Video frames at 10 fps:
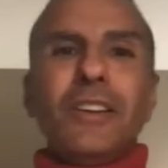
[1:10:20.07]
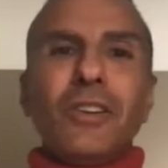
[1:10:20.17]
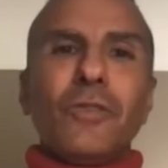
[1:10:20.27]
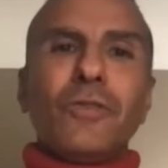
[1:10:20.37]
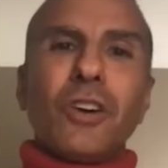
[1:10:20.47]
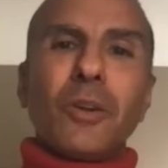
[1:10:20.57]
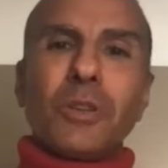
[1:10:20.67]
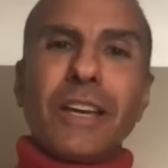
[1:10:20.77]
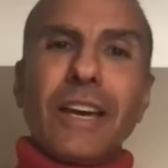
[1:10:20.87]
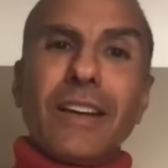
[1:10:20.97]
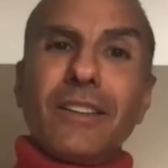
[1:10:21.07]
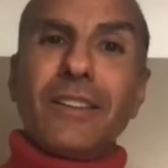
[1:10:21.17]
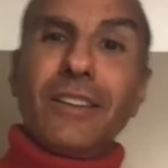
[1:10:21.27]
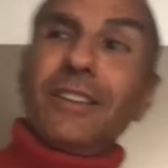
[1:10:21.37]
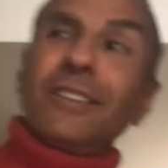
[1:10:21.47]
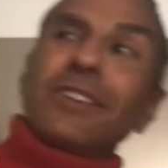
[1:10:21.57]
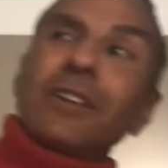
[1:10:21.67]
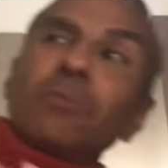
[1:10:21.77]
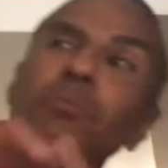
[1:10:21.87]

you know farm the land and the indians like